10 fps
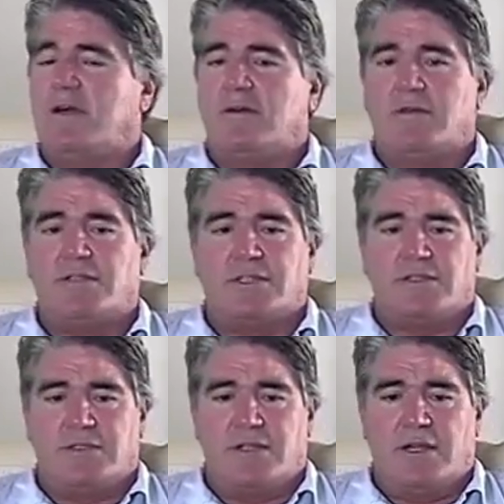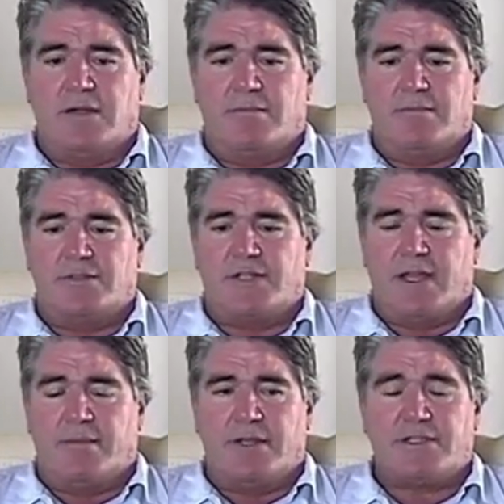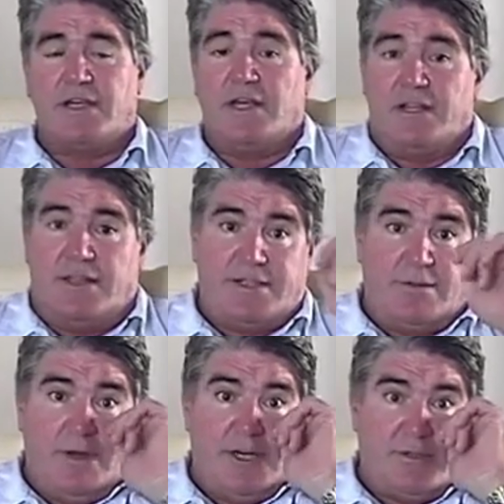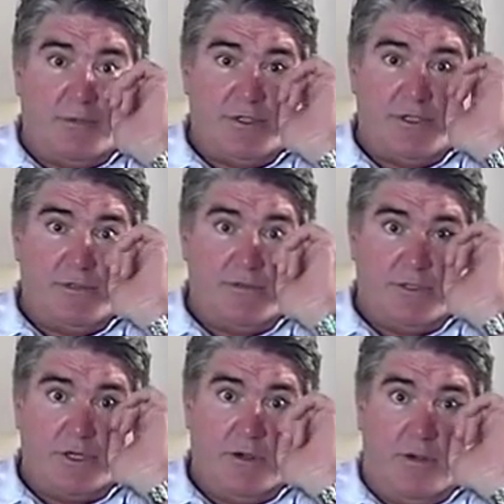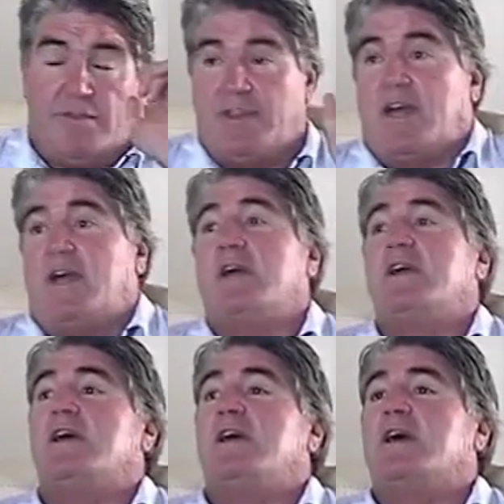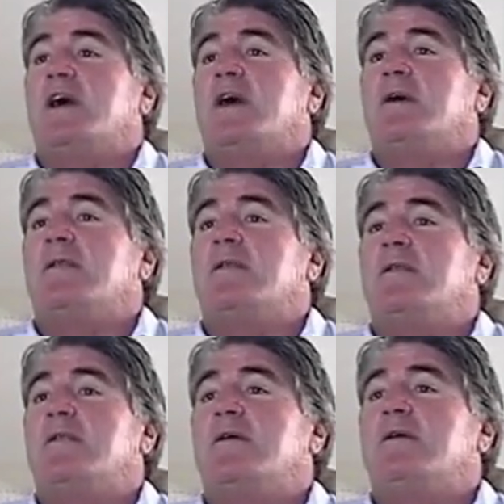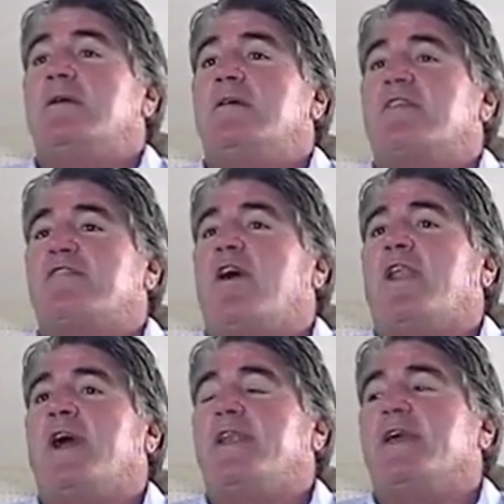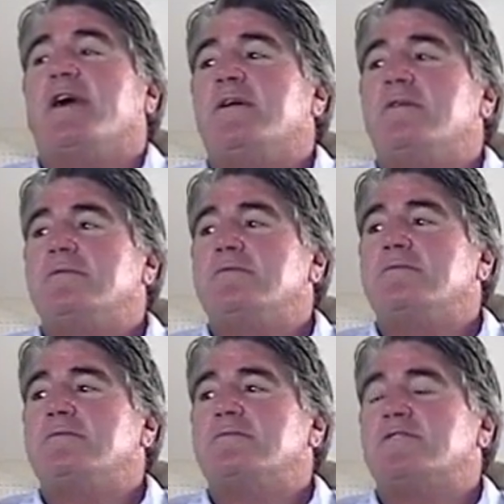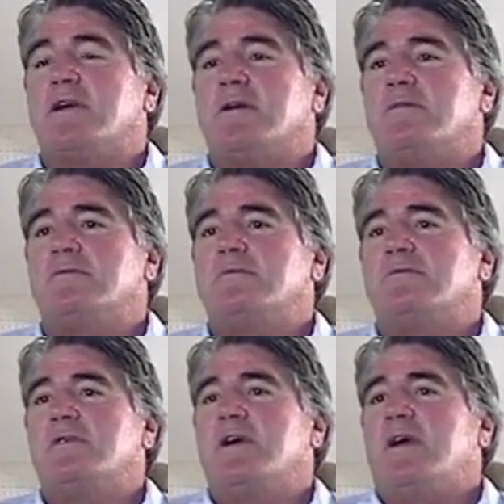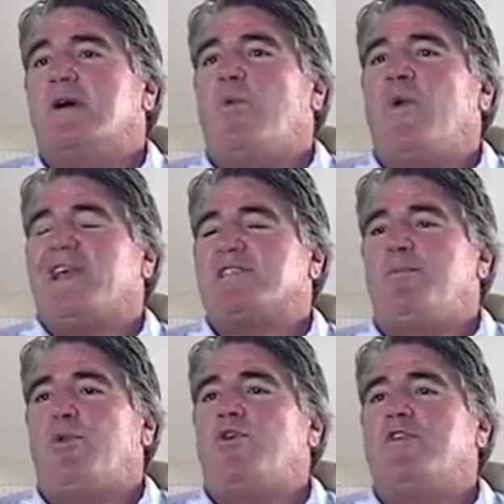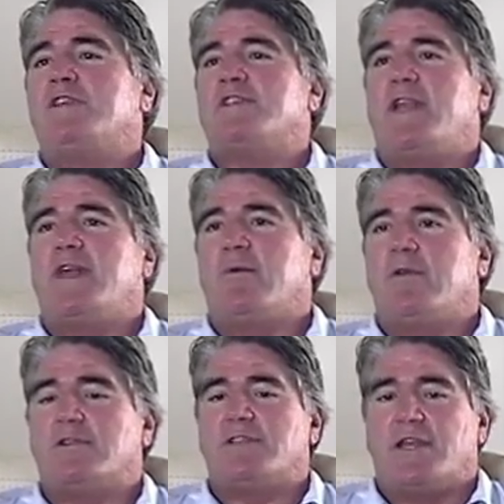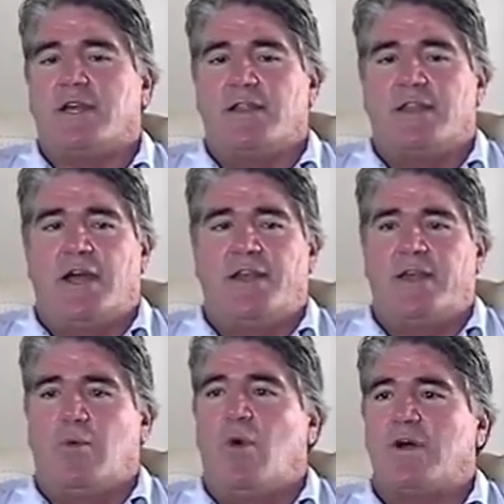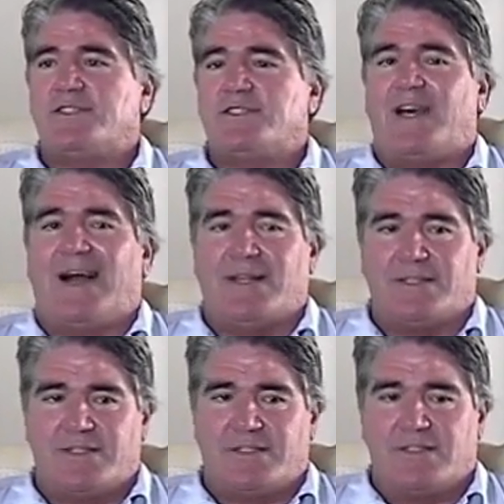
which is Tiger Mask. He said, we need someone to go over there, and they've got an idea. So we explored this idea, we looked at it, and the idea was that